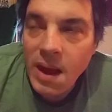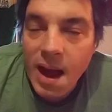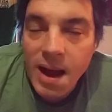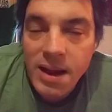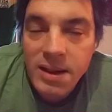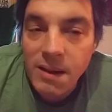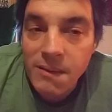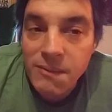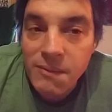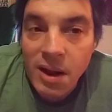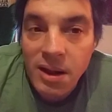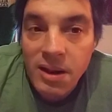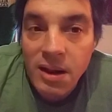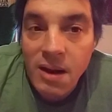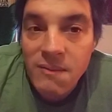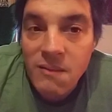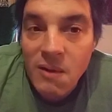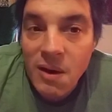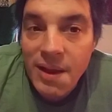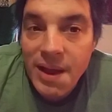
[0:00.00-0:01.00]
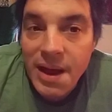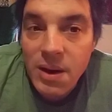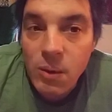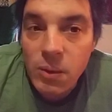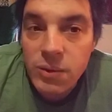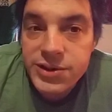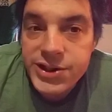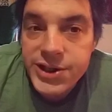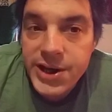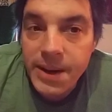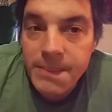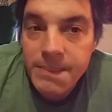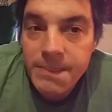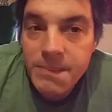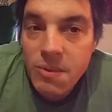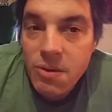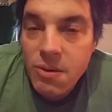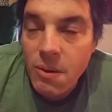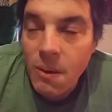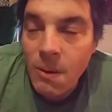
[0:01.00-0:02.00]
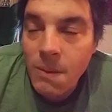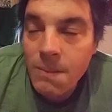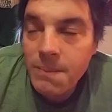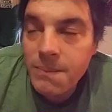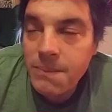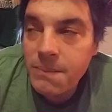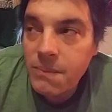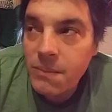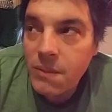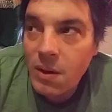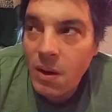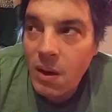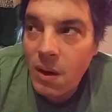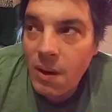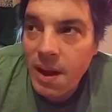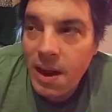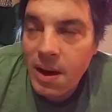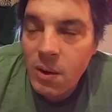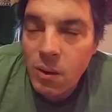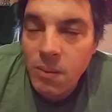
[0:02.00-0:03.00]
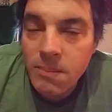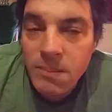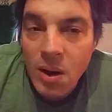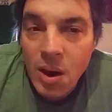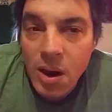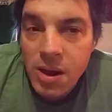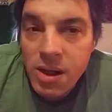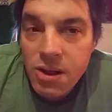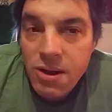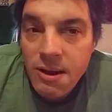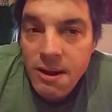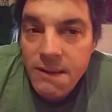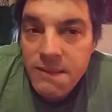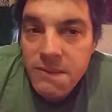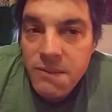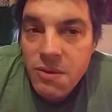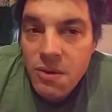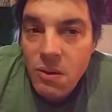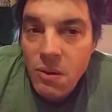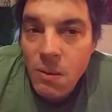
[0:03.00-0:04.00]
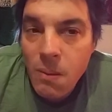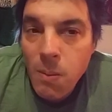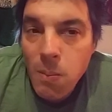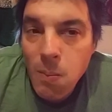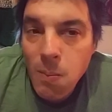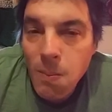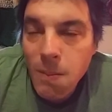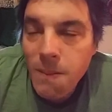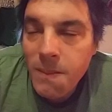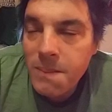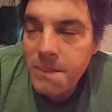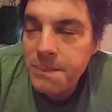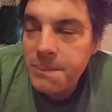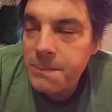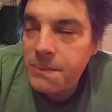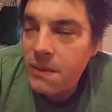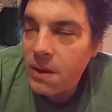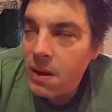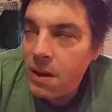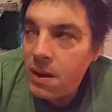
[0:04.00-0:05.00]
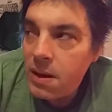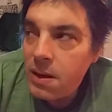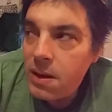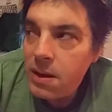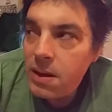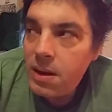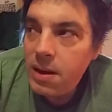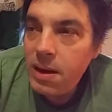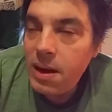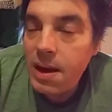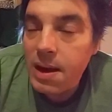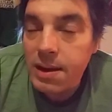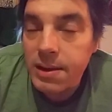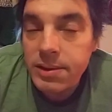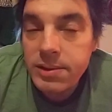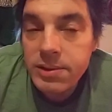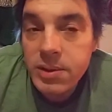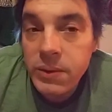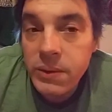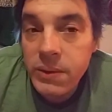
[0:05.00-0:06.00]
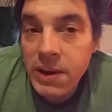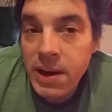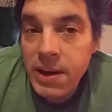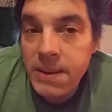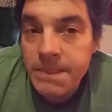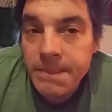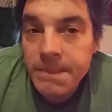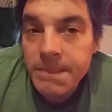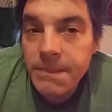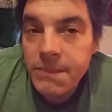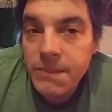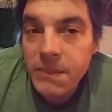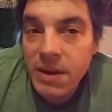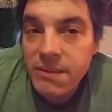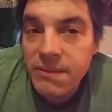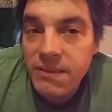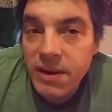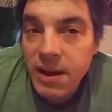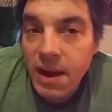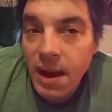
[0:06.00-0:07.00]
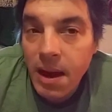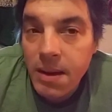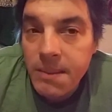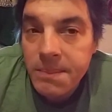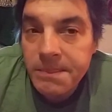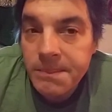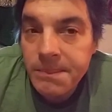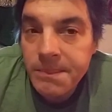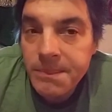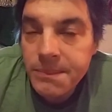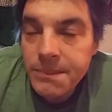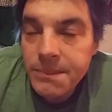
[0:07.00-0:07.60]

I love all that old shit. So all that old mod stuff. So yeah, tune in if you can.